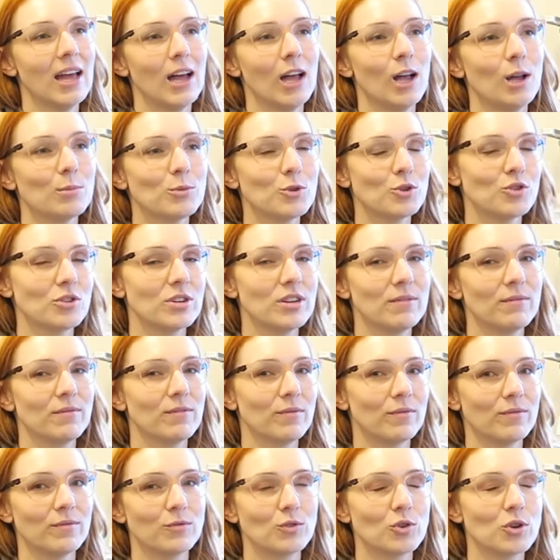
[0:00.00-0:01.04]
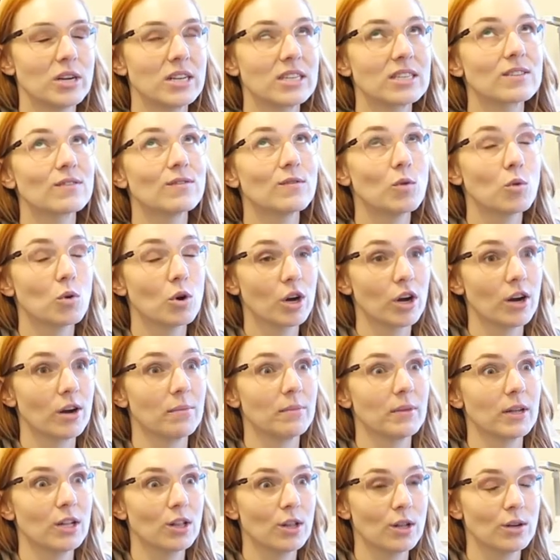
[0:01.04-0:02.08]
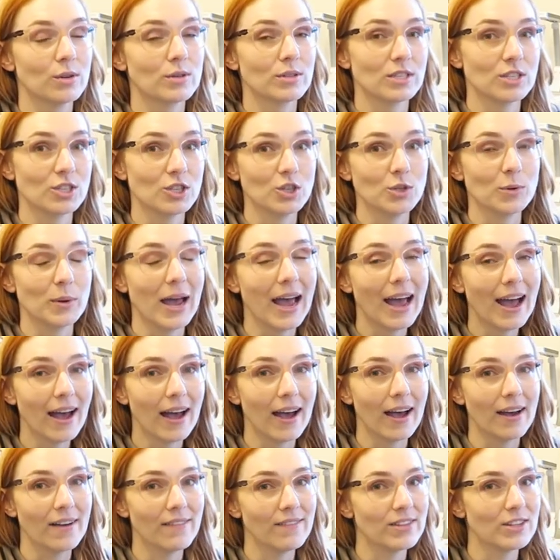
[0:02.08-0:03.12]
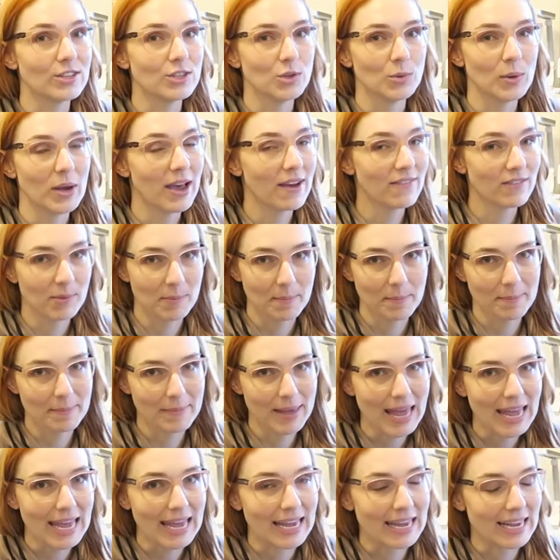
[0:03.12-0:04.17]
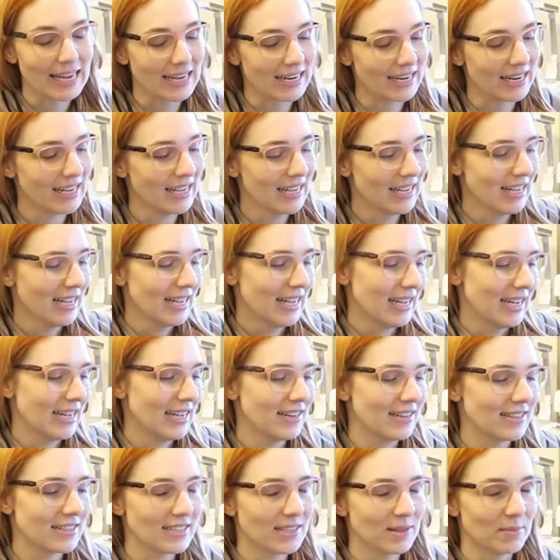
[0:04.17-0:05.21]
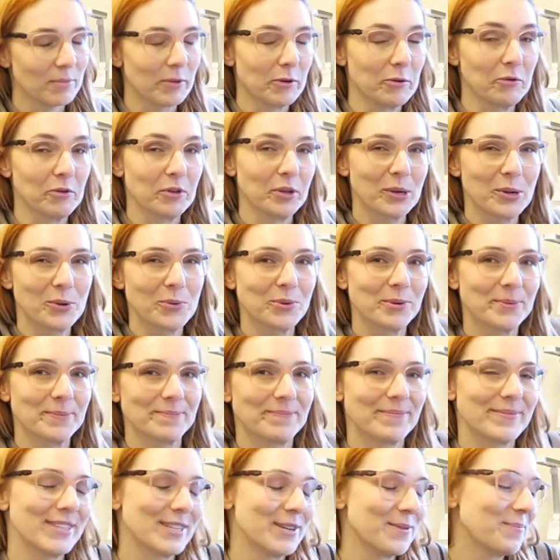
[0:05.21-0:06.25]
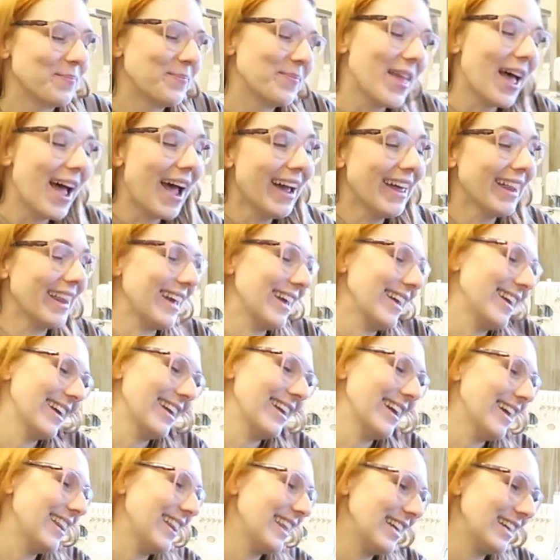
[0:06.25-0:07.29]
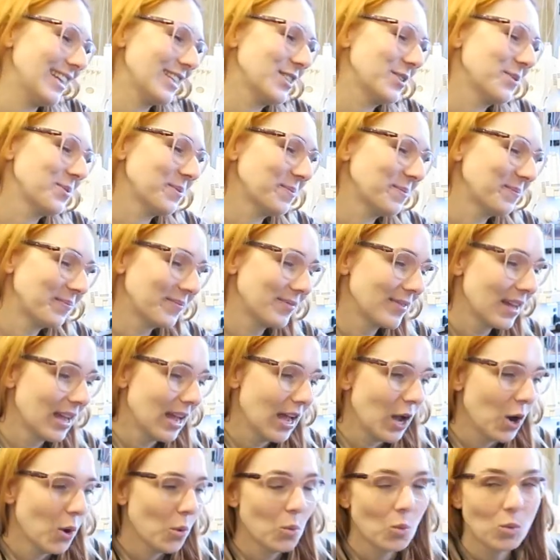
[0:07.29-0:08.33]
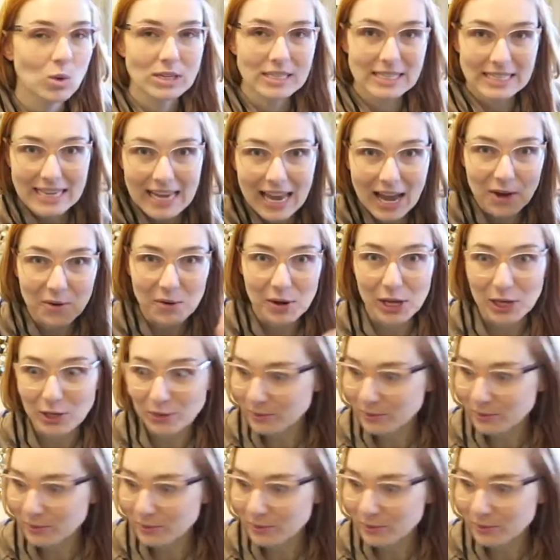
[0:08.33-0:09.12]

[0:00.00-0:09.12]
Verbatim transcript: helps tram transform the clothes that you have, that you haven't made, into something really cool. So I like it, I think it's cool. We'll see how it